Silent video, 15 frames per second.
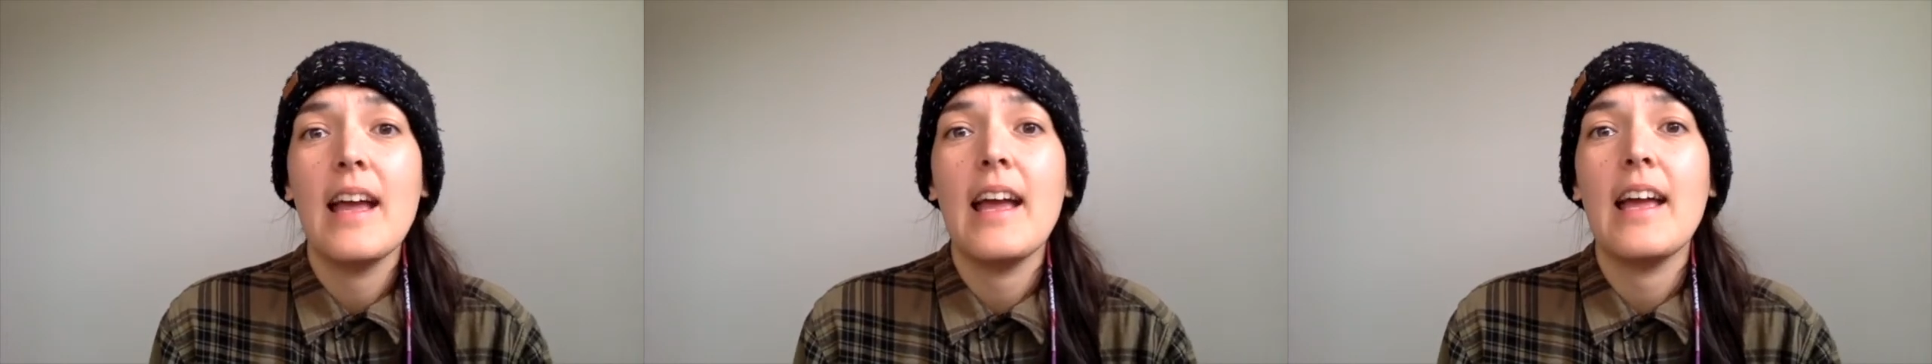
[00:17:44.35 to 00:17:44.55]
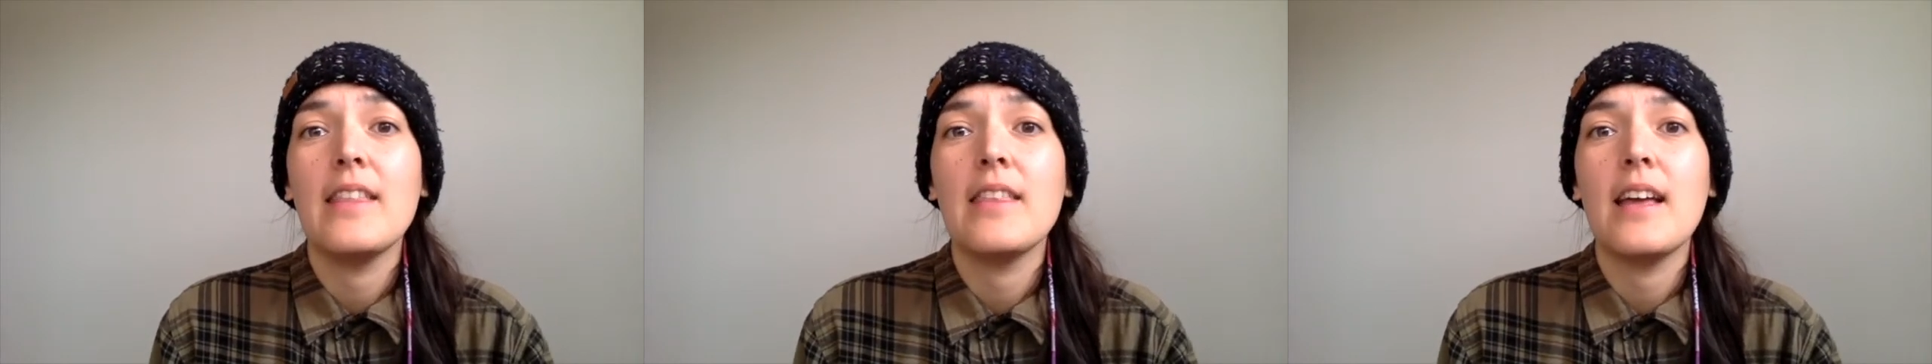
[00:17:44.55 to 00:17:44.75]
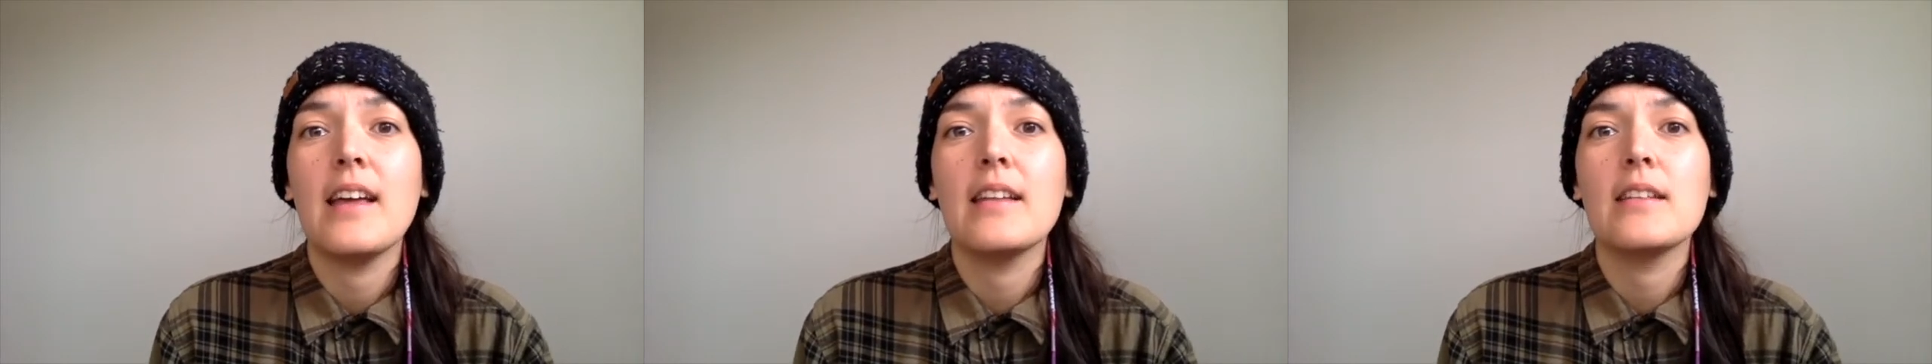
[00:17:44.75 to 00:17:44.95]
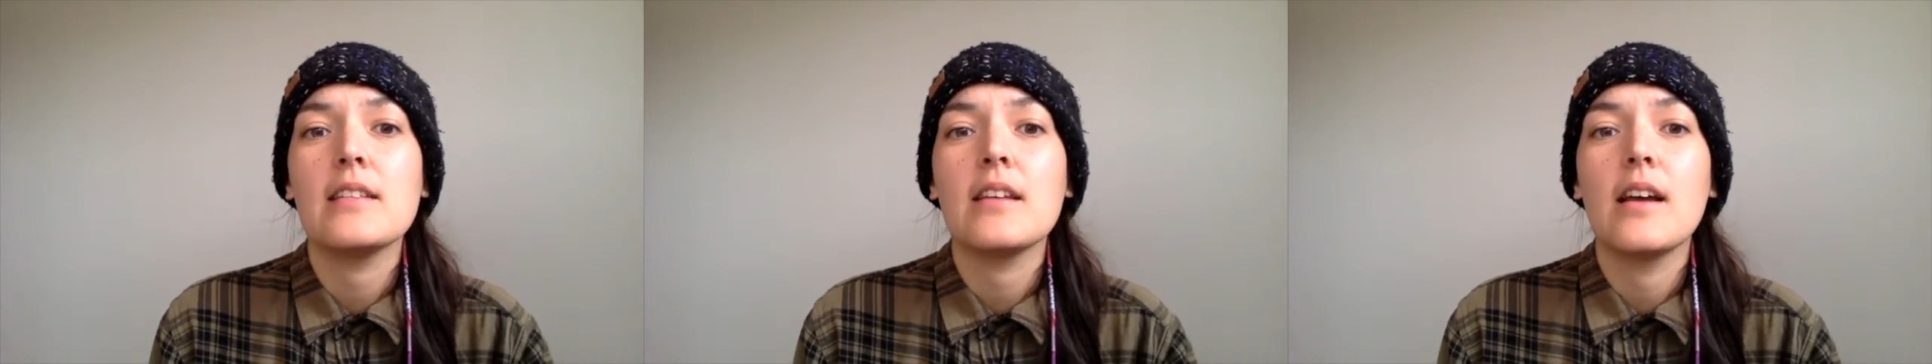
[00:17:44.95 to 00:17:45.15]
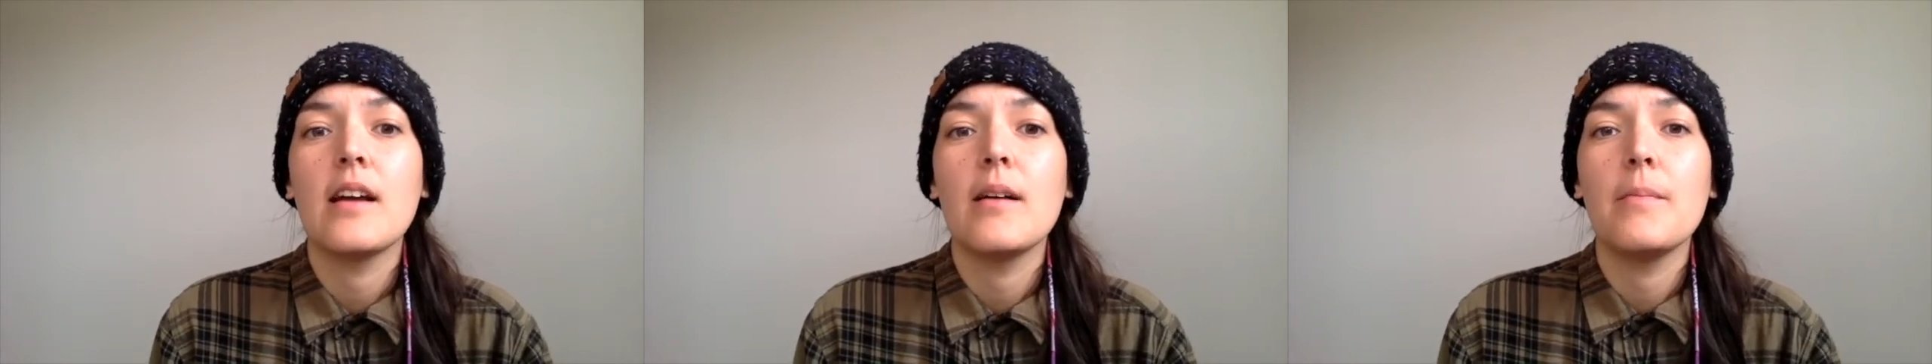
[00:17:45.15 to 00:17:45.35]
and that
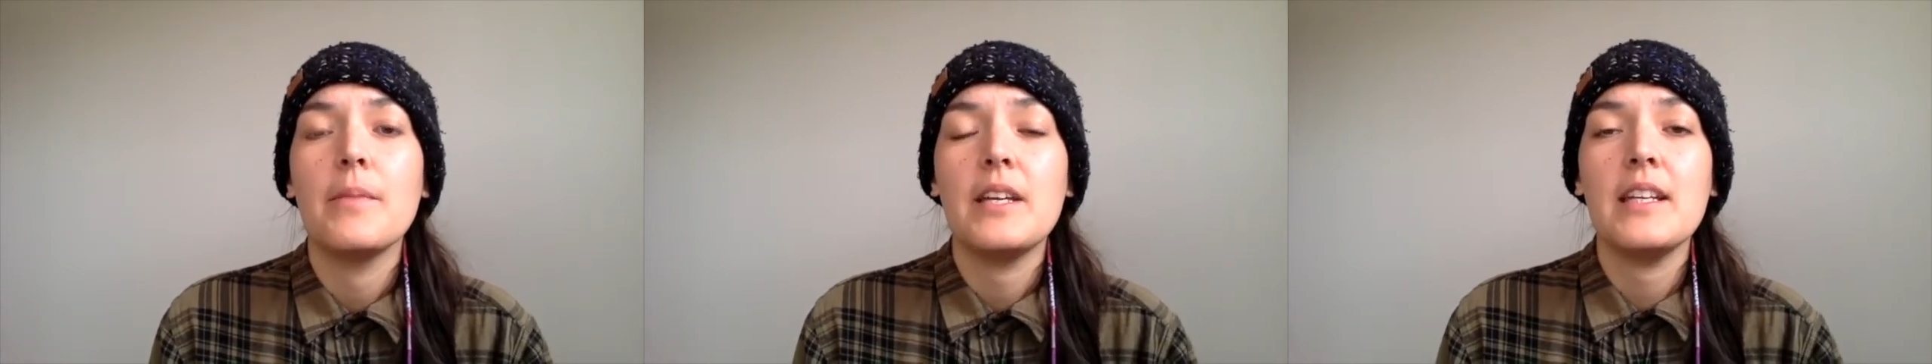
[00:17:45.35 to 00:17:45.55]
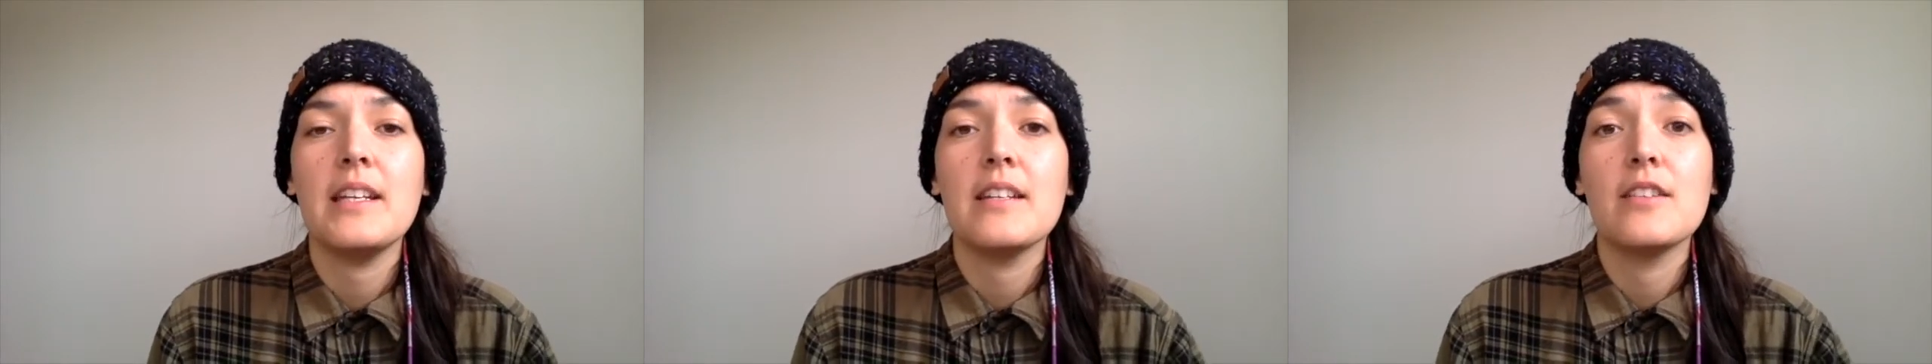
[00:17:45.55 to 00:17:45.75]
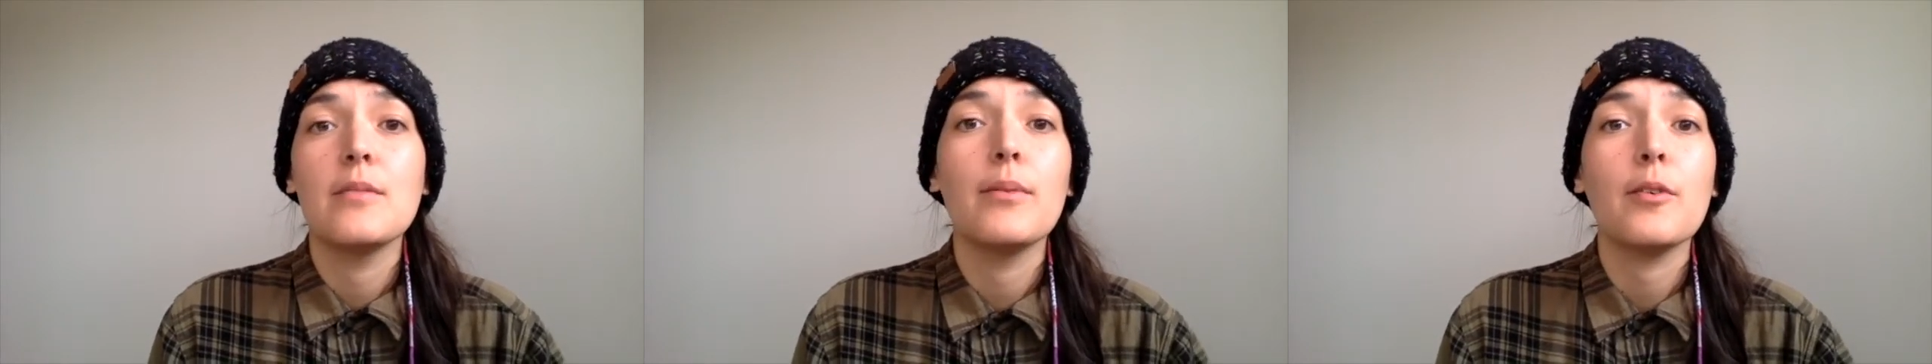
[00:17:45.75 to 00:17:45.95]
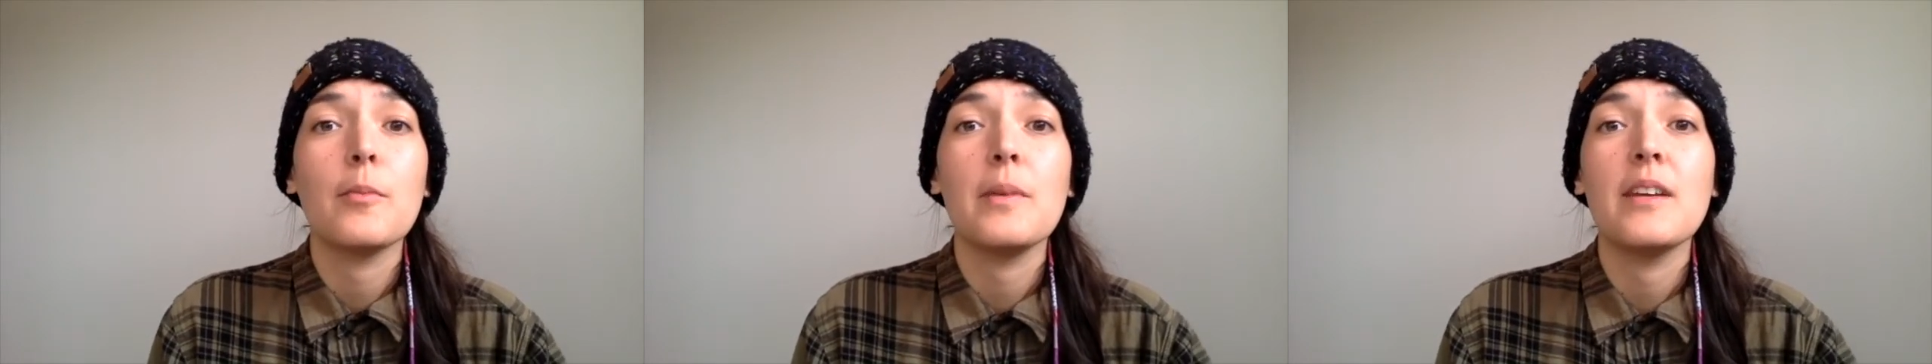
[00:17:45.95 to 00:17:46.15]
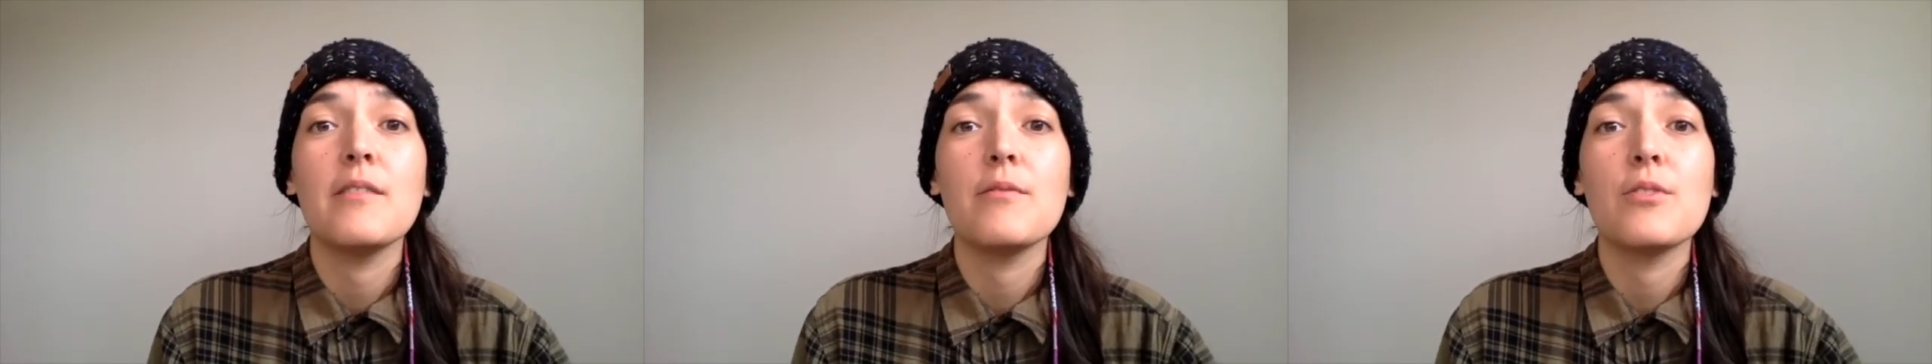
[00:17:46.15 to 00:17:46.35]
he needed to book
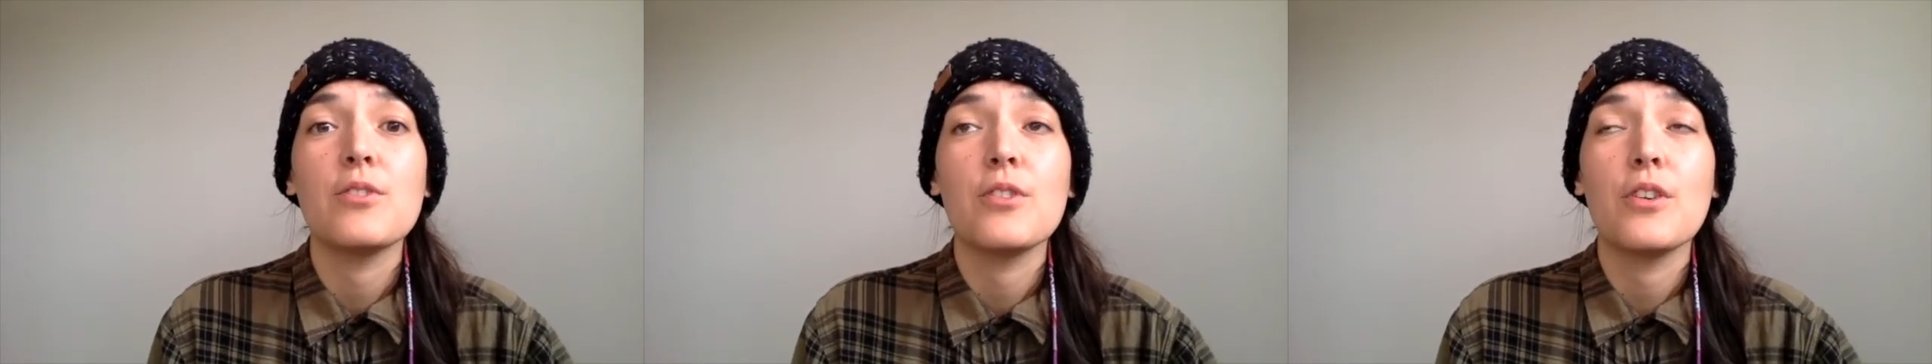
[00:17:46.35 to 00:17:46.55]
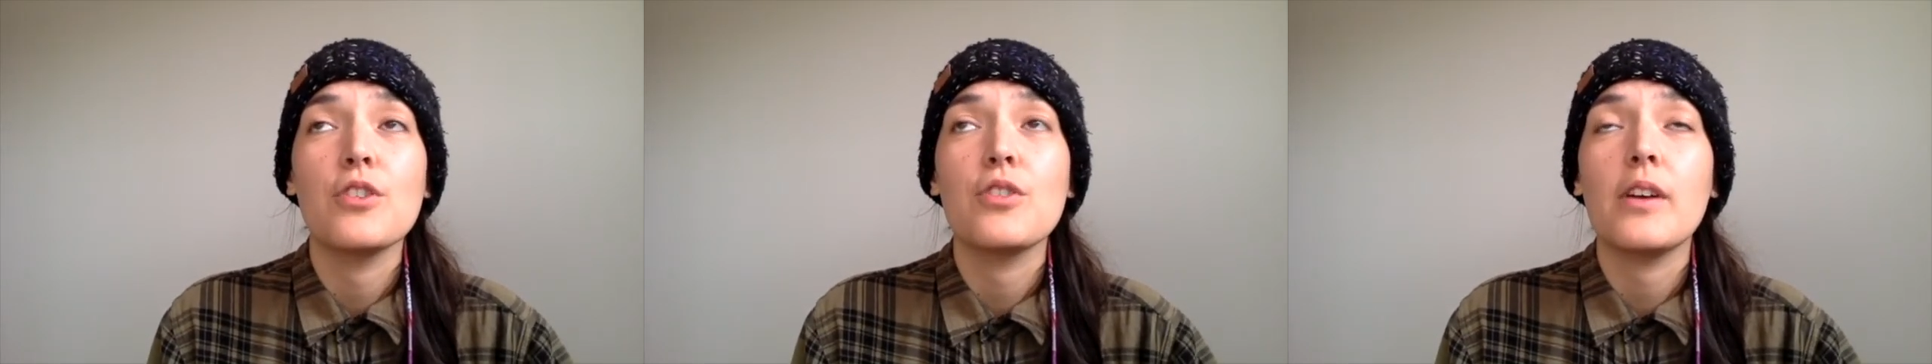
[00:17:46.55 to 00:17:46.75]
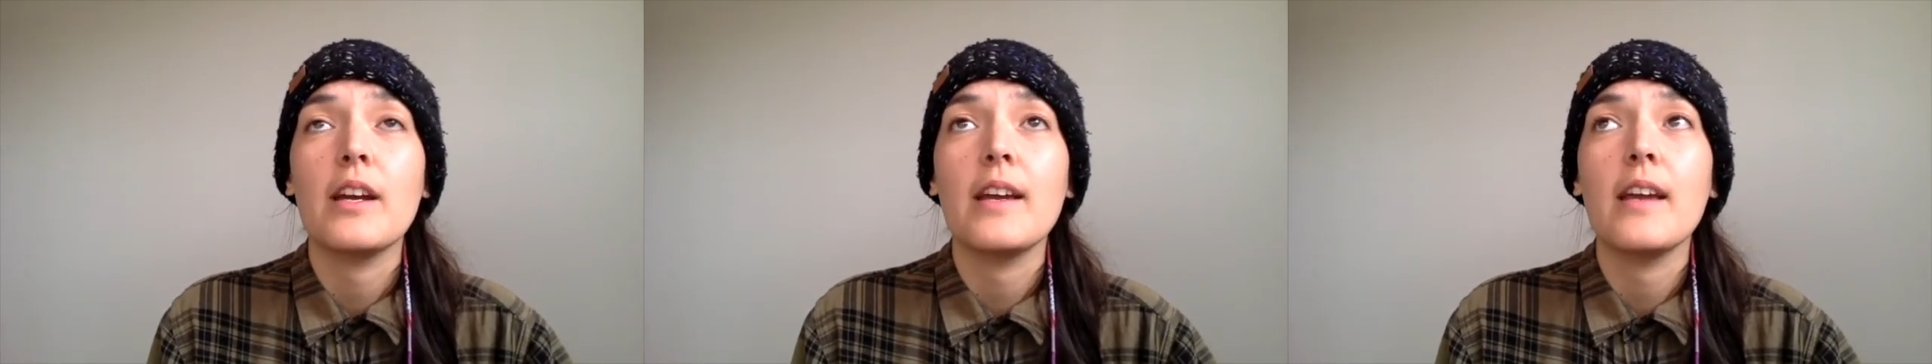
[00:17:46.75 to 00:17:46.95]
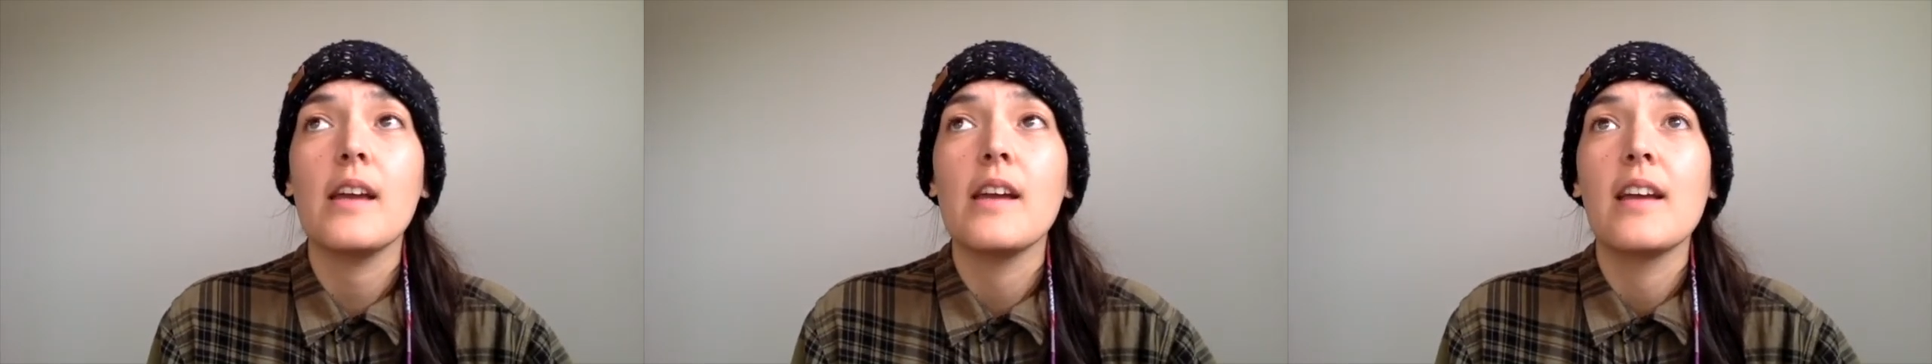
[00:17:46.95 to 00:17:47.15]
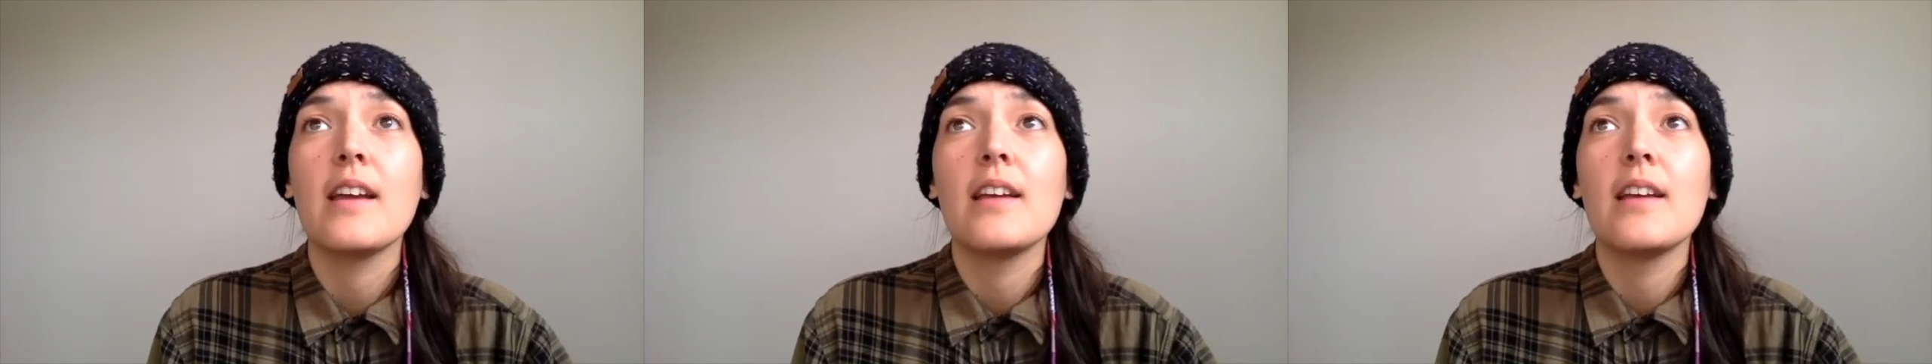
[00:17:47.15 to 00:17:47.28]
me in for surgery.